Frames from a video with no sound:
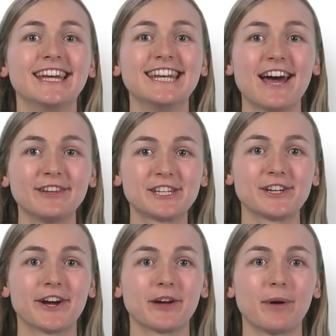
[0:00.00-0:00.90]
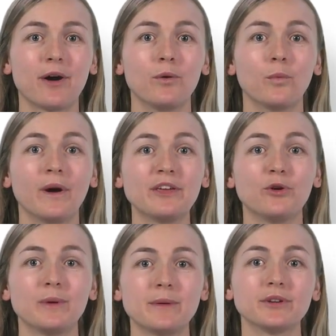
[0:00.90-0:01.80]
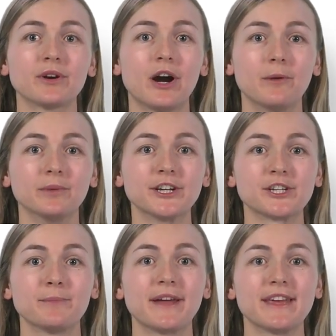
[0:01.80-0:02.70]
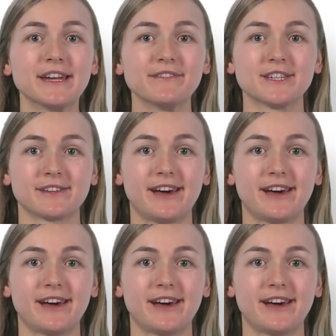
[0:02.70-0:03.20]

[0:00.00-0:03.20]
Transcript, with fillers: Now let's talk about what you will be able to accomplish by the end of this